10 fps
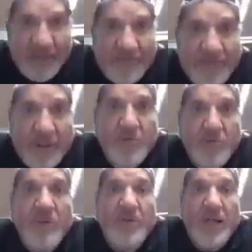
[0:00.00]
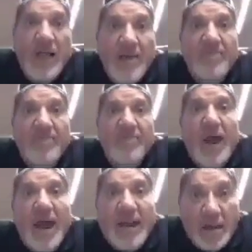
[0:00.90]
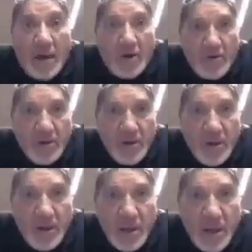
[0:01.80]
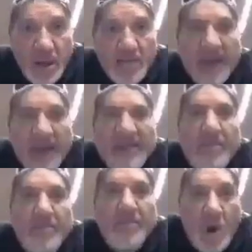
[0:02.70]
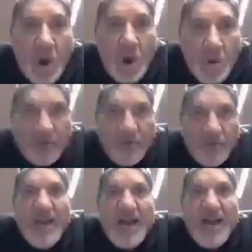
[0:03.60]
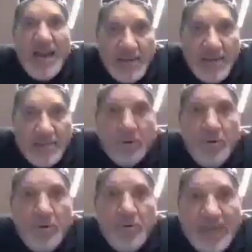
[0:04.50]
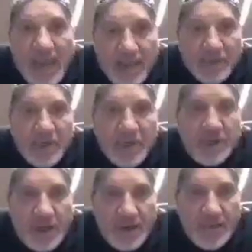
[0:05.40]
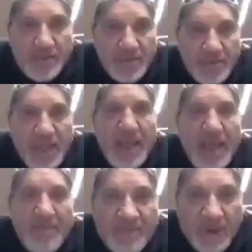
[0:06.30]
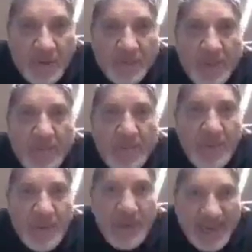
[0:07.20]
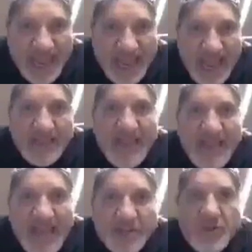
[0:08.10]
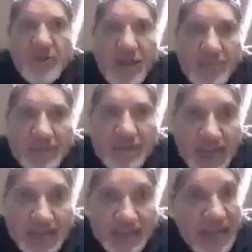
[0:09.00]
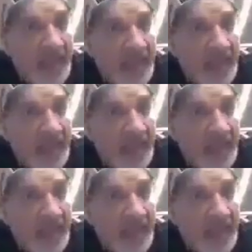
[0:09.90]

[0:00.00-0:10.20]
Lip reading: elephants, we will have rhinos. But the moment we are able to capture them and film them in their natural habitat,